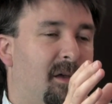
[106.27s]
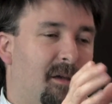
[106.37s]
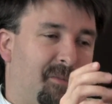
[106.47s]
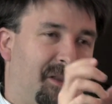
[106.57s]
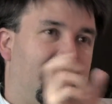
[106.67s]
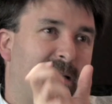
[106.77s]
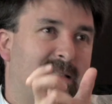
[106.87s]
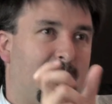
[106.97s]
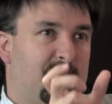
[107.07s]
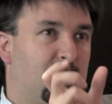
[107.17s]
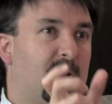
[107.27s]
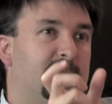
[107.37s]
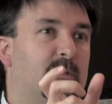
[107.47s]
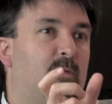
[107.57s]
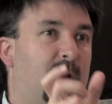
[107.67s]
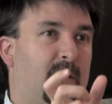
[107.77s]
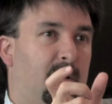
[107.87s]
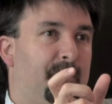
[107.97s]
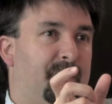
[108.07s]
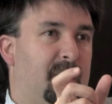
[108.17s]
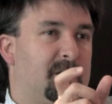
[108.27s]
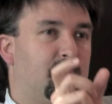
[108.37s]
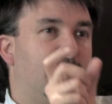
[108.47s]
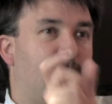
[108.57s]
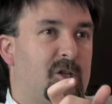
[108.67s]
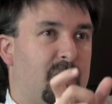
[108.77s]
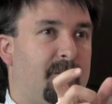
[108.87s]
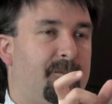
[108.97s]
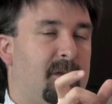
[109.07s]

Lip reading: But the next step is really also critical. It's retention.